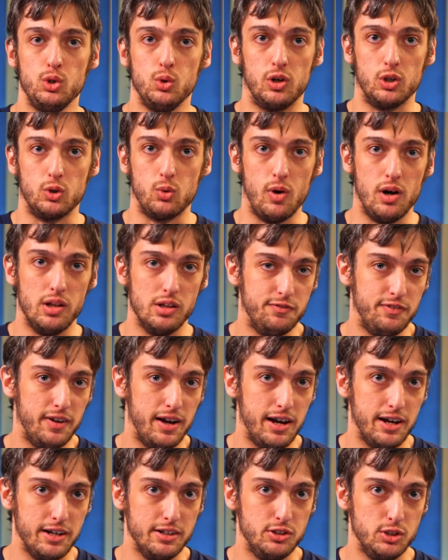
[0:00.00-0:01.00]
who are
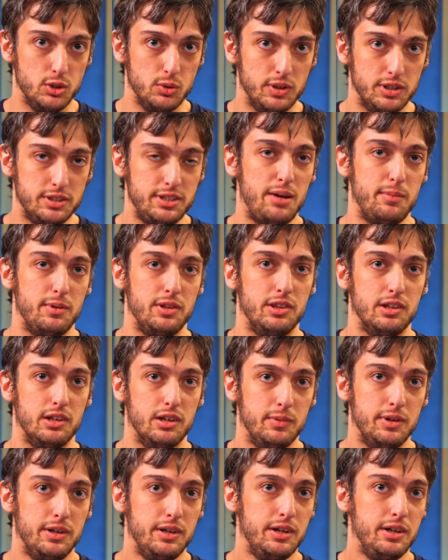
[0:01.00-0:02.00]
qualified to examine
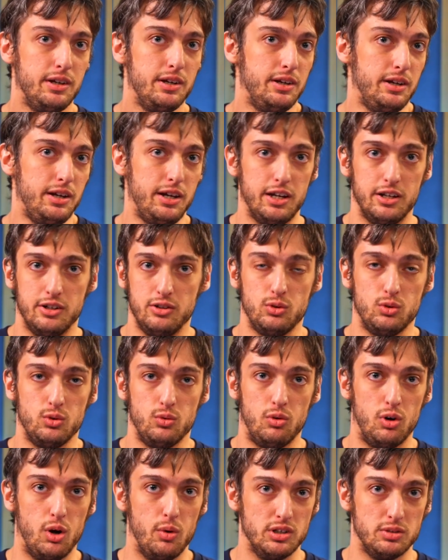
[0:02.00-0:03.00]
them. And
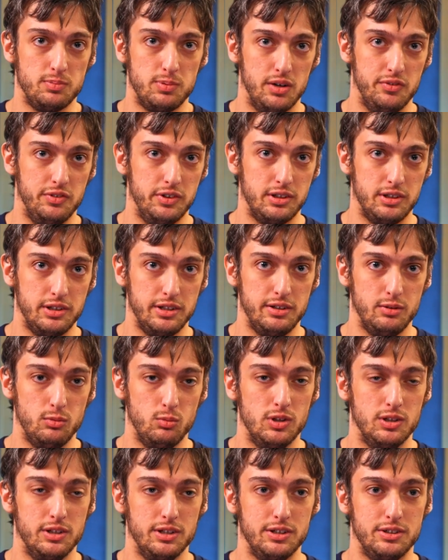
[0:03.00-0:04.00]
we're always perfectly
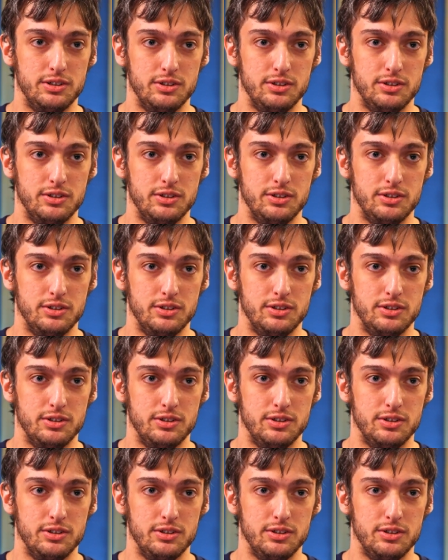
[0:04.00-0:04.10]
willing